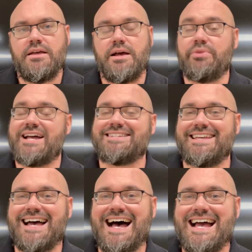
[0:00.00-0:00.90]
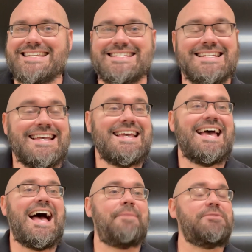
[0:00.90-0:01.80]
Well, that's it, guys.
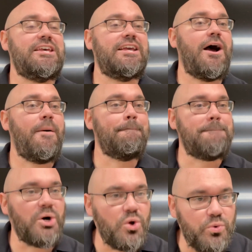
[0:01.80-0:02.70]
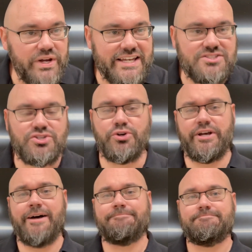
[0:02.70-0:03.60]
Happy Bowl Week to
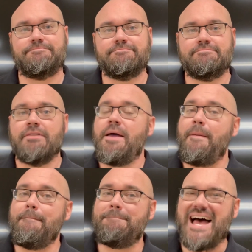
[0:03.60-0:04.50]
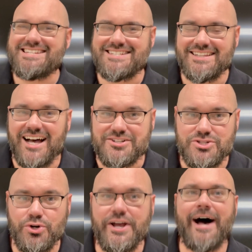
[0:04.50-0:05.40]
you. Best of luck
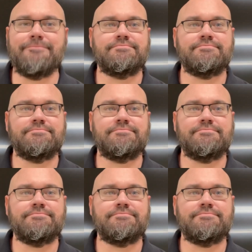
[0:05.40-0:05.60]
to you.